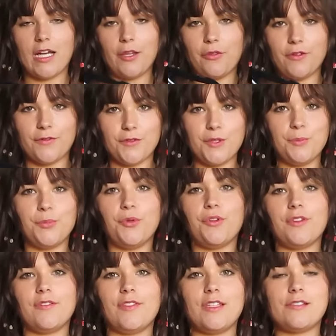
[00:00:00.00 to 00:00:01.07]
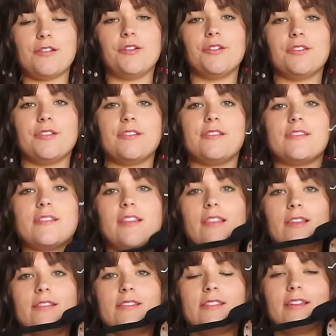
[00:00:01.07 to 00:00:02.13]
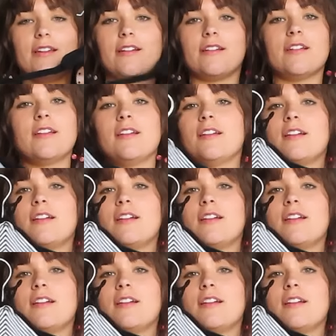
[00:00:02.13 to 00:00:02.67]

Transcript: I thrifted both of these halters this year.